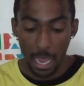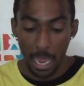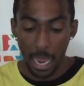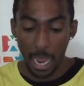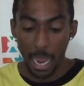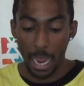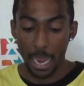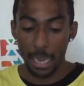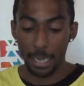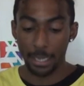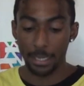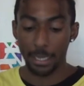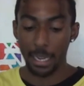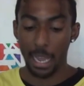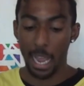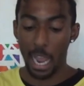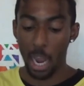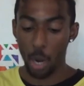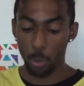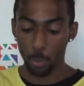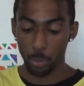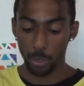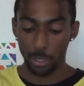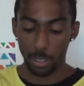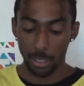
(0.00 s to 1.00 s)
and
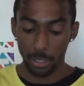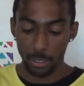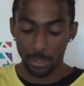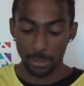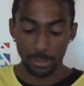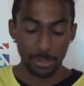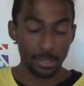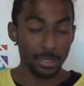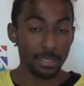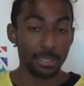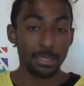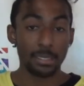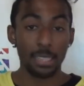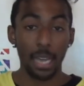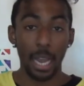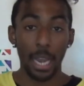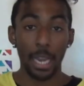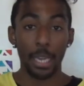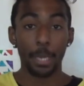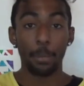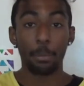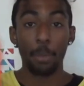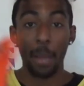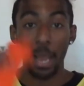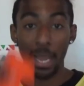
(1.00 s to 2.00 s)
our
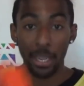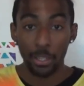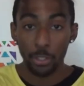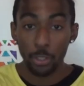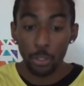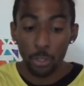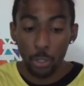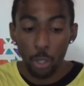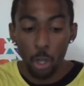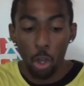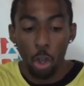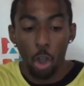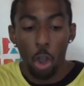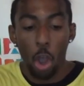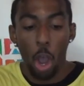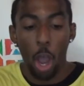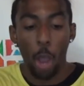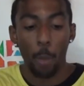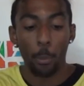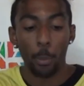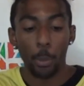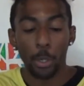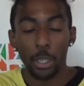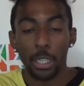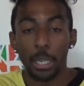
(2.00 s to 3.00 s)
side panel,
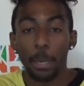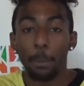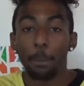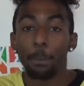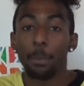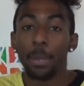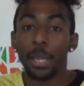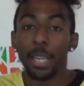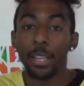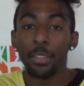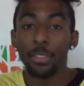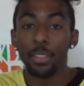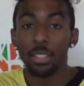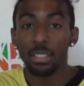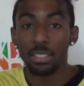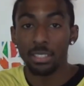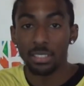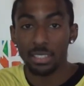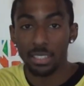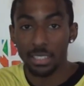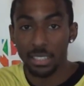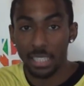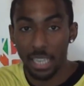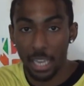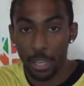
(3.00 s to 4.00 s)
and we're going to pin
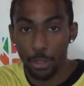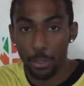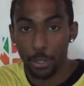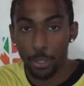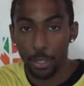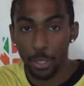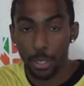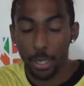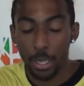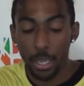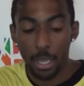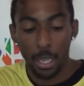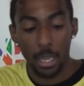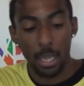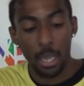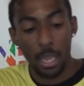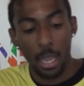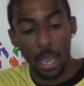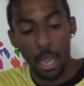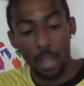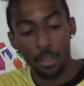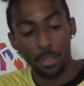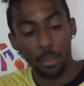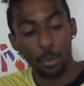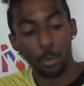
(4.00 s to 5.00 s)
this together,
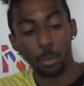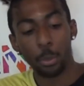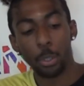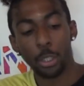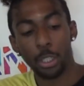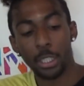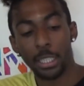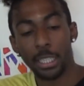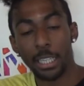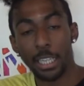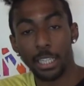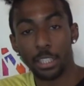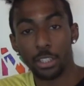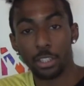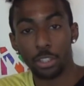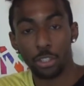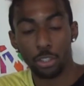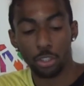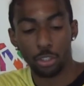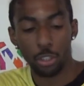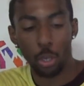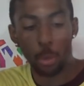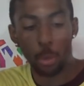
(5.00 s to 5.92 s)
and then we're going to get to sew.